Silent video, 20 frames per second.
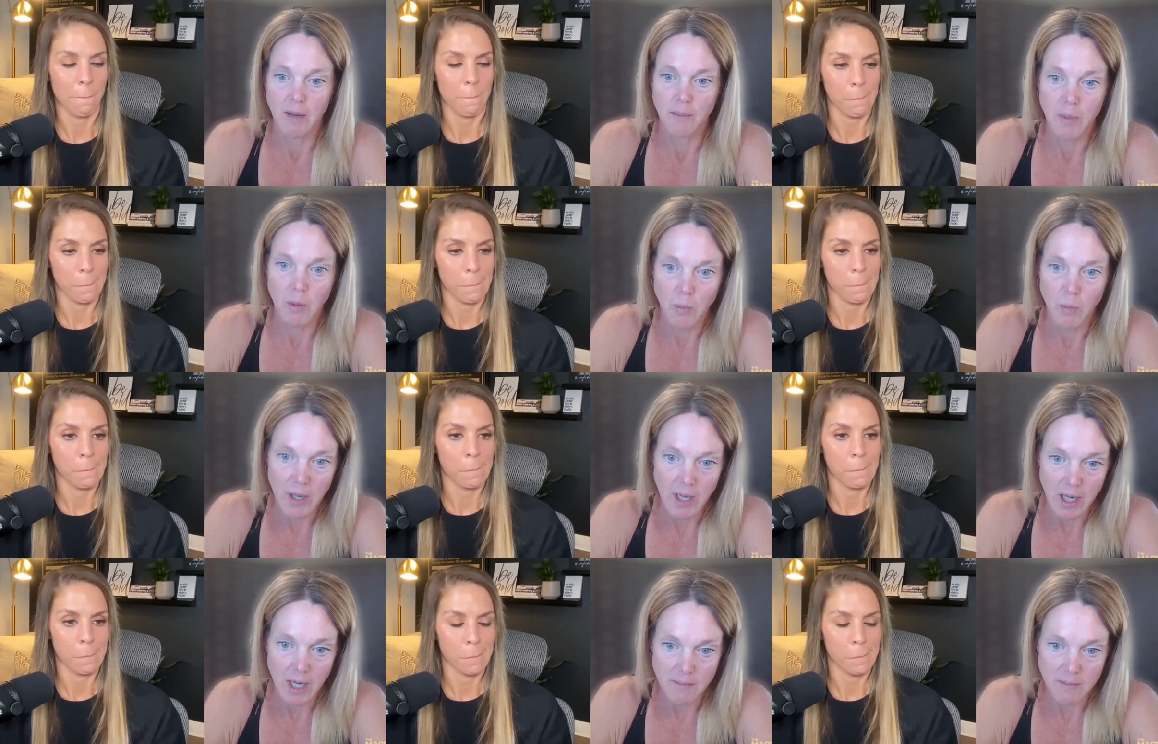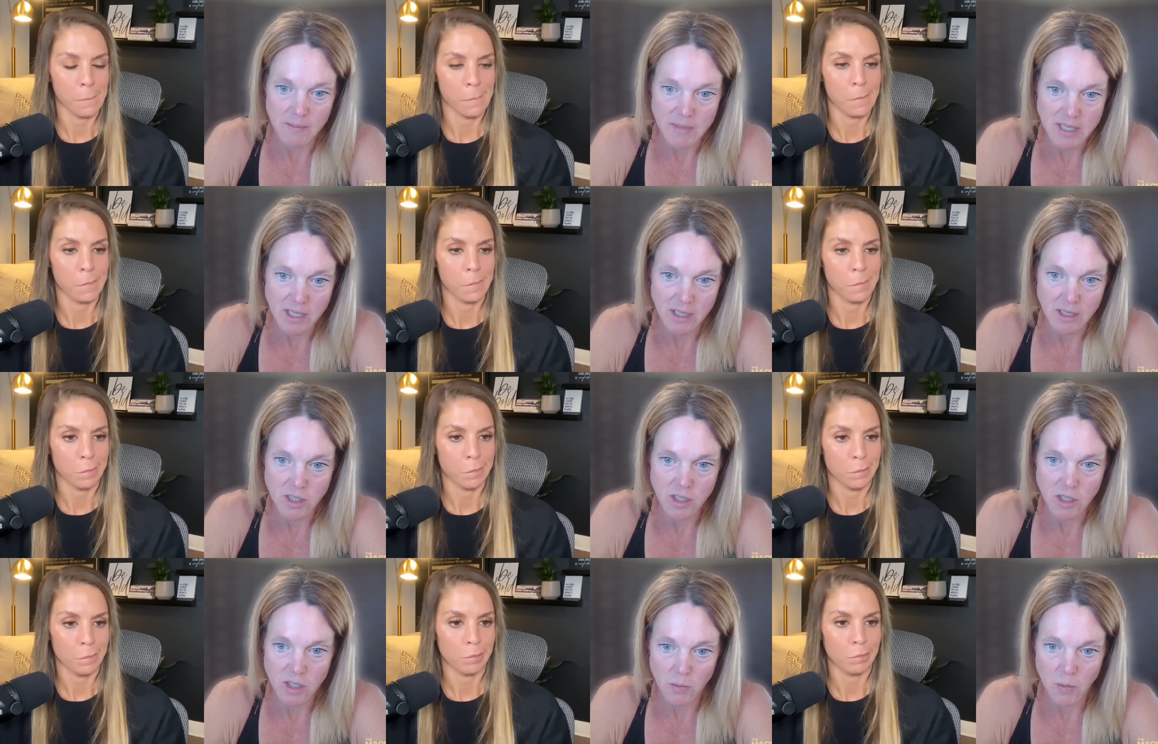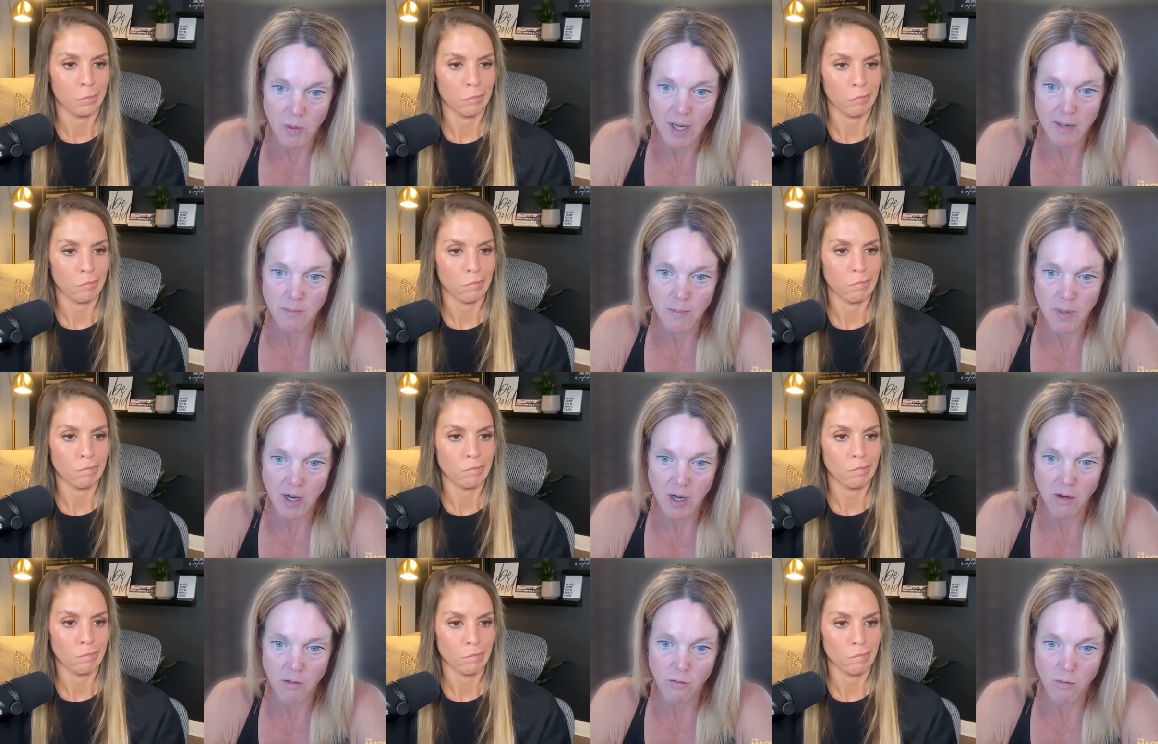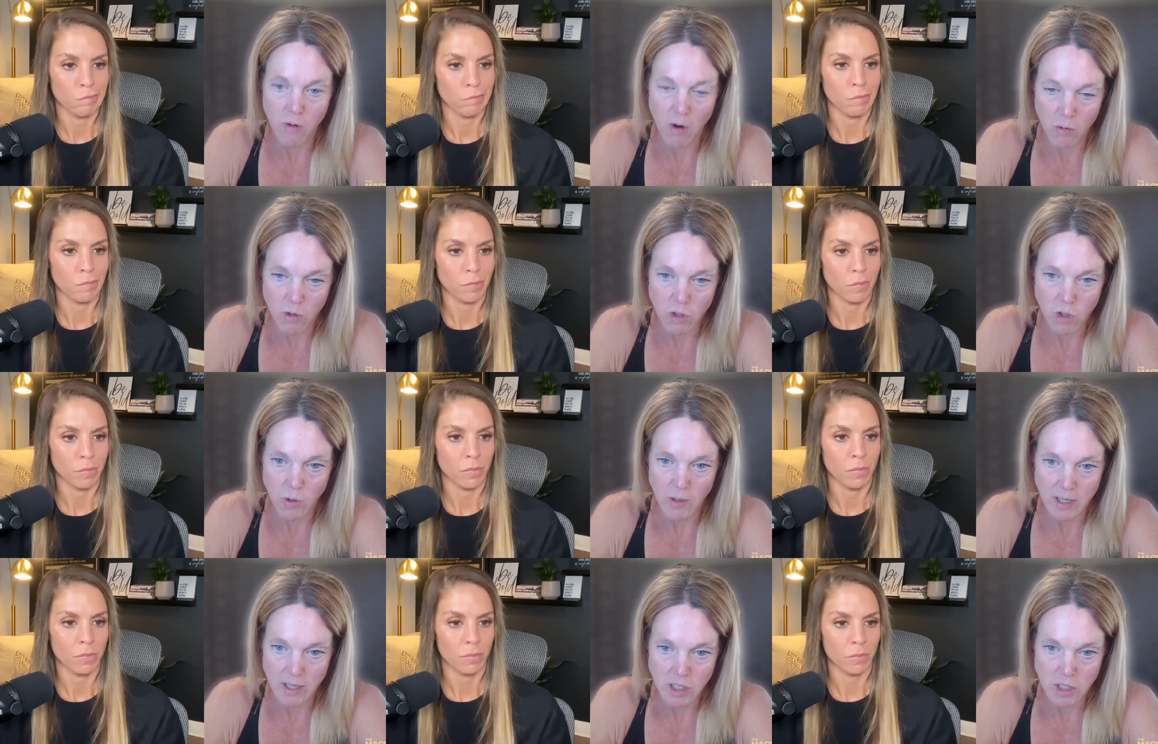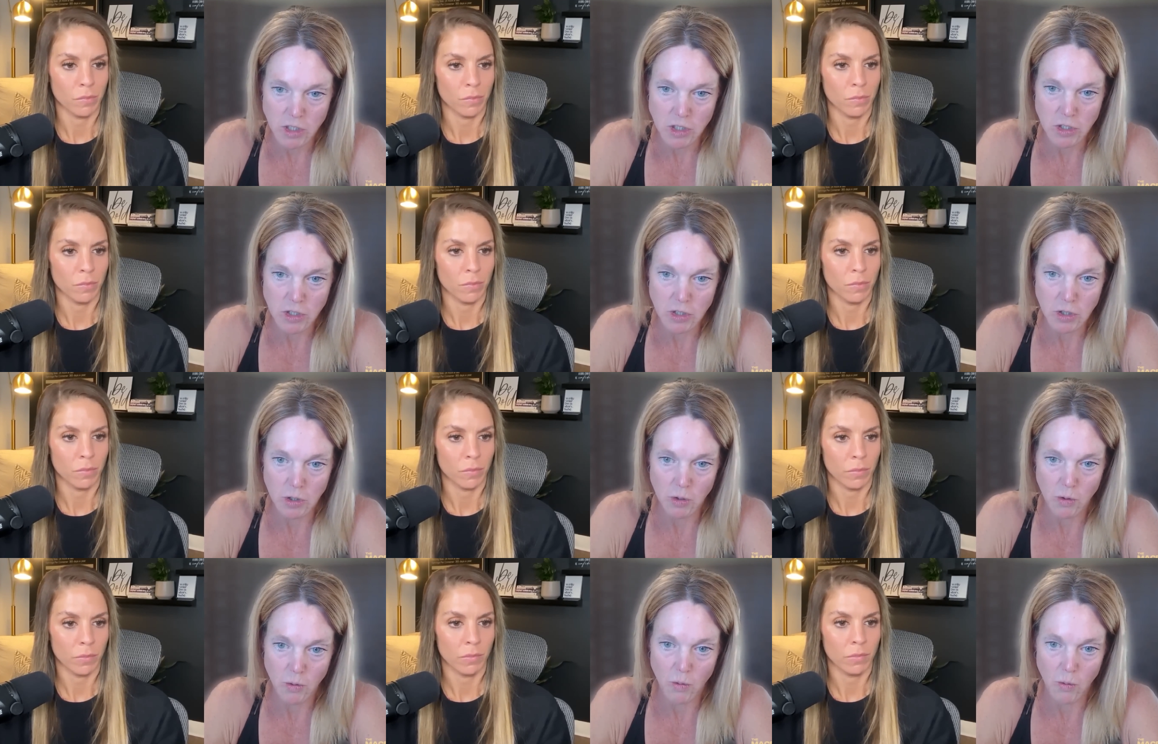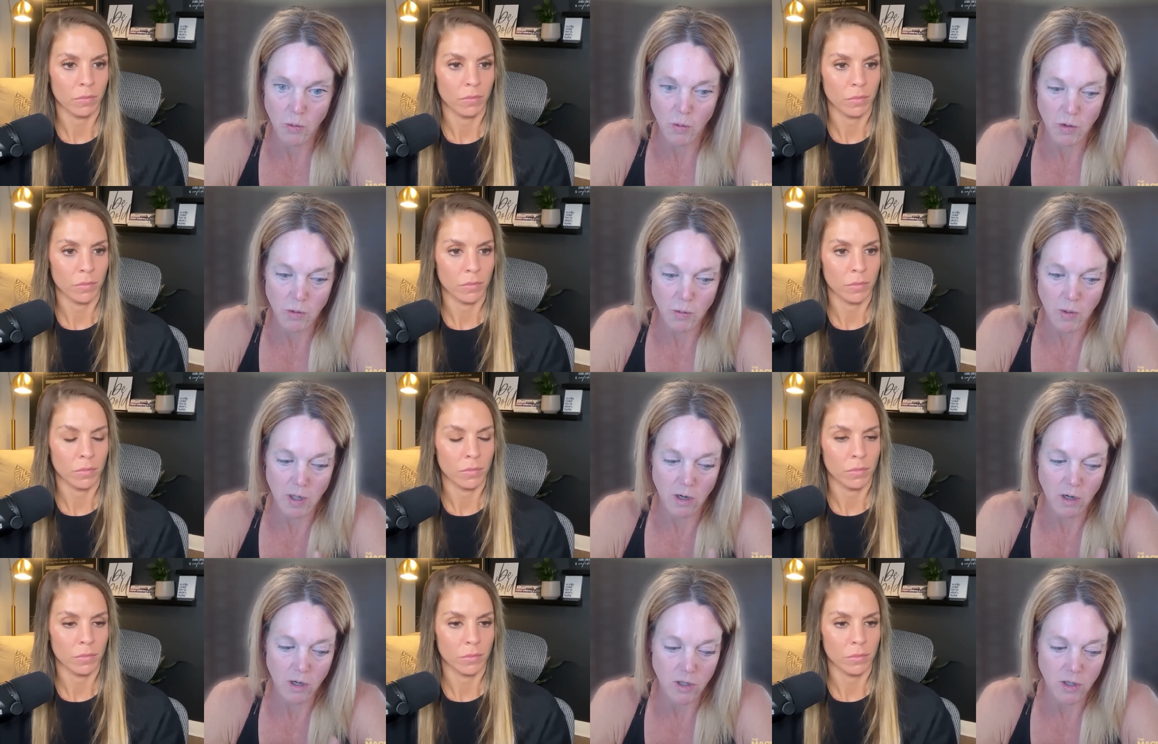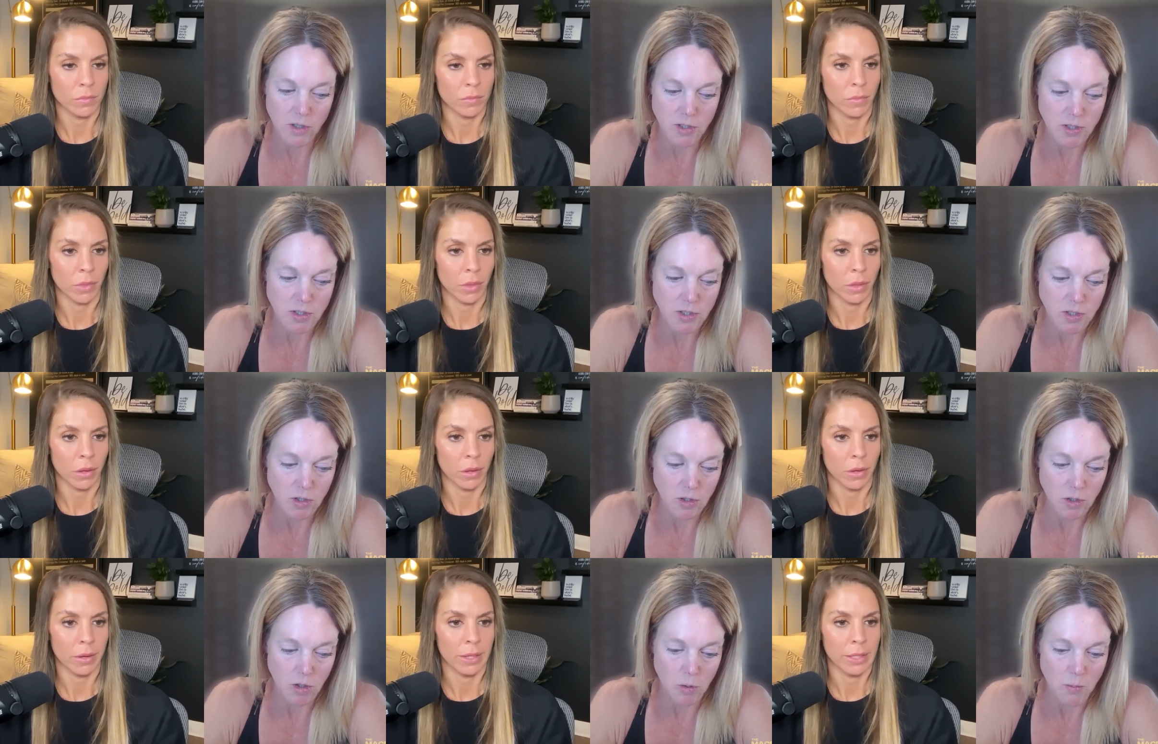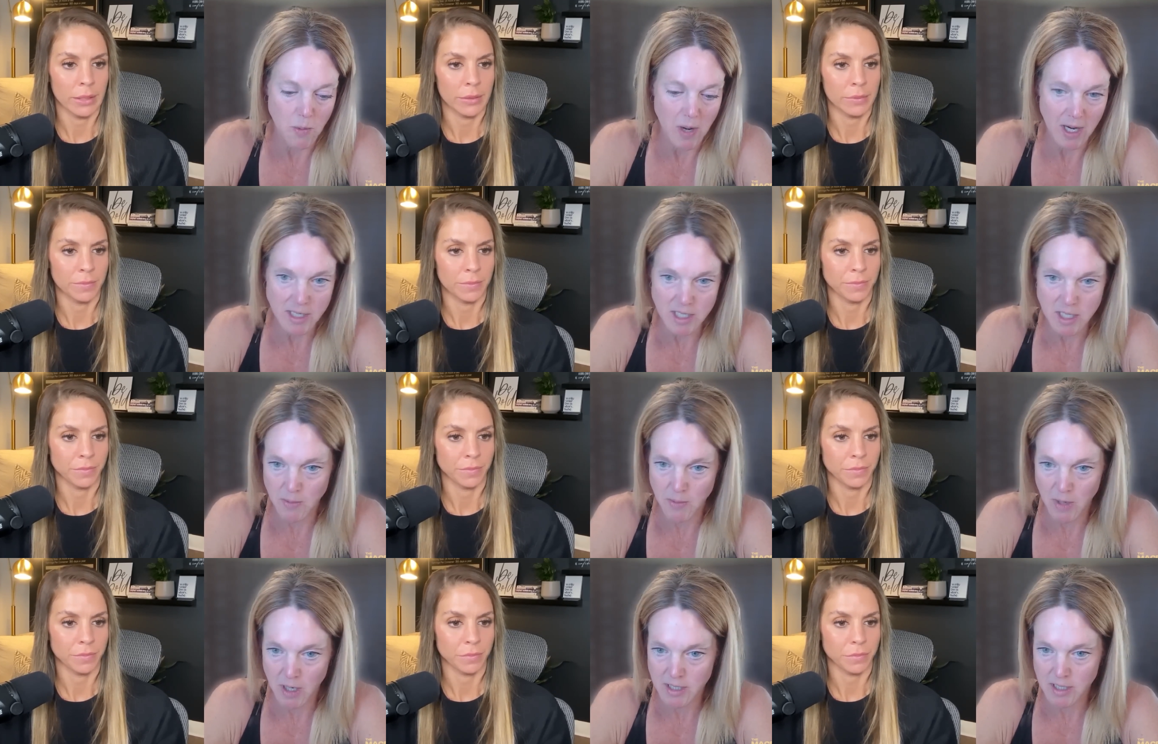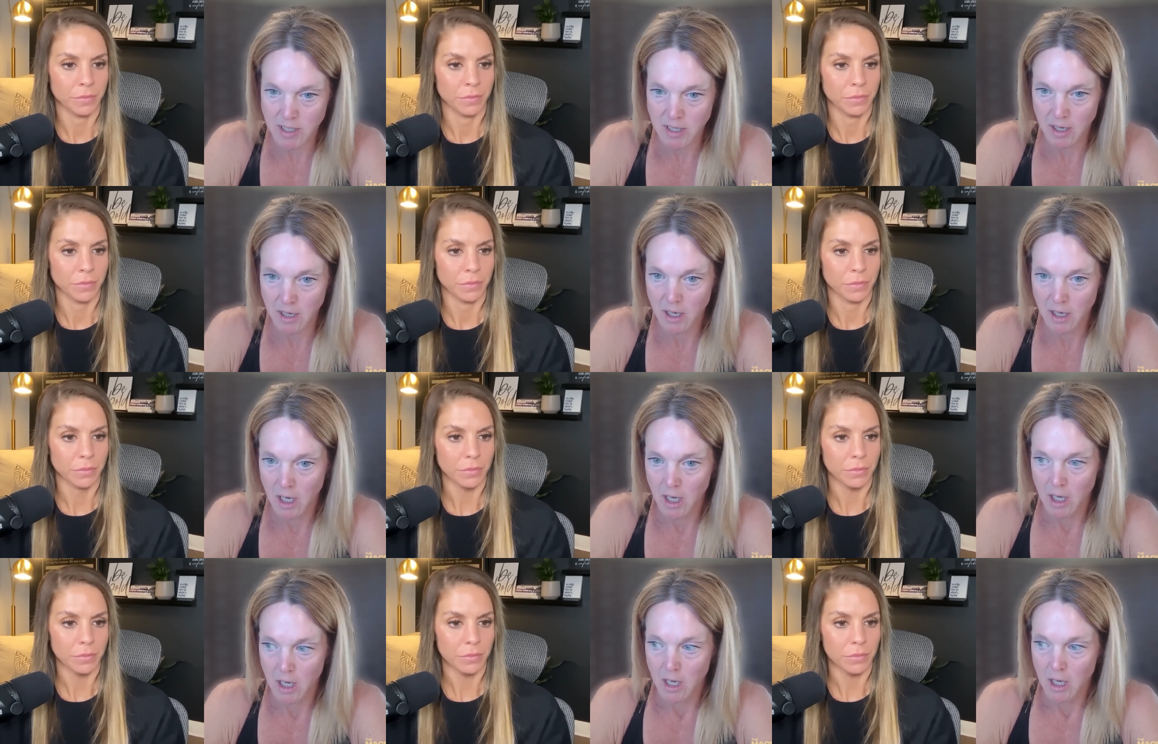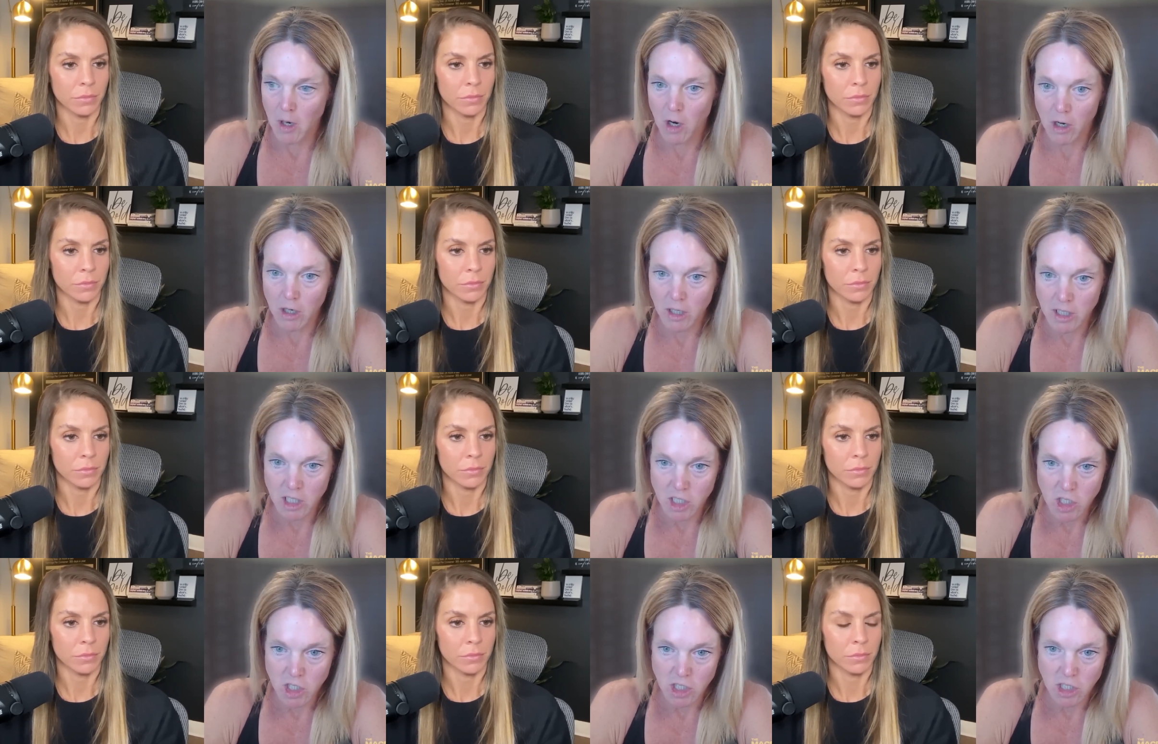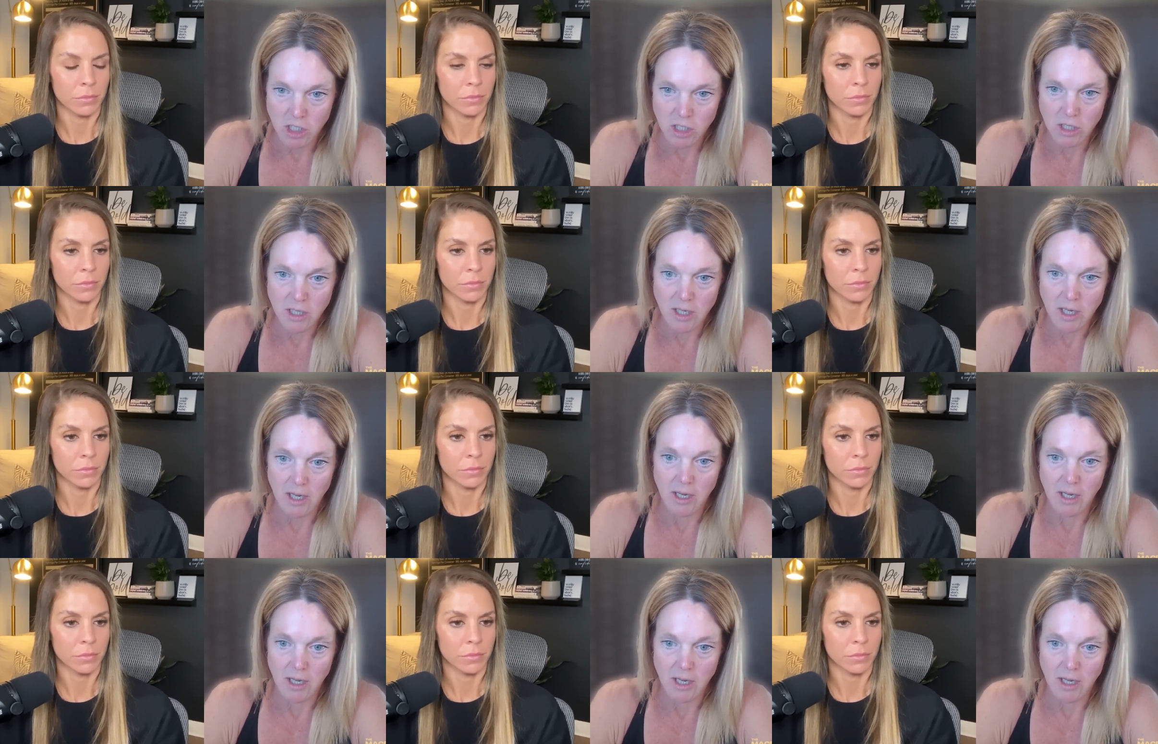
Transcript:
Speaker 1: But when it comes down to the bread and butter of what we're trying to do with regards to maximizing cognition